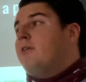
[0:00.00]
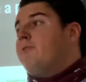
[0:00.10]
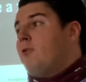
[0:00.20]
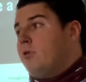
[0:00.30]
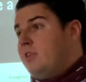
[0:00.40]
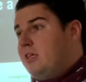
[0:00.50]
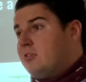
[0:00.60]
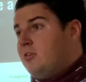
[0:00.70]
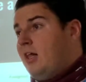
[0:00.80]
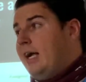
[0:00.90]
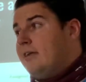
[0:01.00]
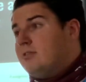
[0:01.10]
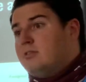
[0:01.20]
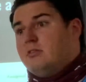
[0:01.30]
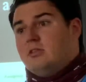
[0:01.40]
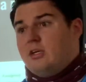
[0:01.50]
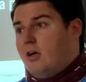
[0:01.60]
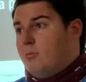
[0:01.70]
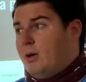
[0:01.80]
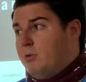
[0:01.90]
For this class, y'all
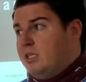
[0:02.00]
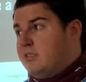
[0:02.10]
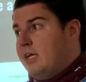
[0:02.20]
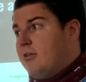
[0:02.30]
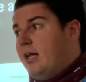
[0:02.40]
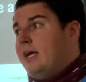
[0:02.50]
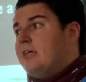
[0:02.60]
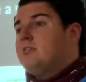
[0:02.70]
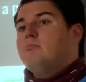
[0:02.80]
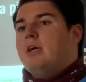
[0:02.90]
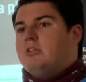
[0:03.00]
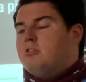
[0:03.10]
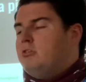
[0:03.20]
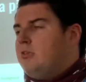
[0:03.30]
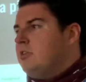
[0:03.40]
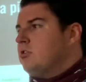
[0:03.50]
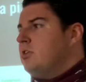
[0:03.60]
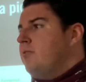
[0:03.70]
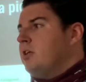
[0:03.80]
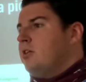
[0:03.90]
are my Wednesday class, make sure you get your
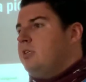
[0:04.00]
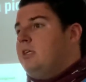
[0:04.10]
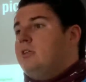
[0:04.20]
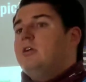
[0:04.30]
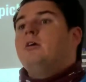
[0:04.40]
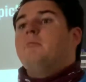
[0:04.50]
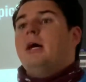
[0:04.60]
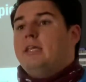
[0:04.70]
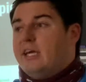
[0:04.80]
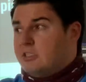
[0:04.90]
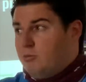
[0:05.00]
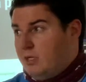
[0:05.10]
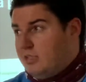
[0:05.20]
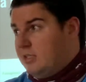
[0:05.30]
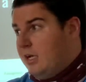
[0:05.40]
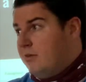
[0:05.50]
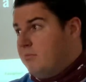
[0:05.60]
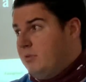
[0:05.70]
stuff turned in by next Wednesday.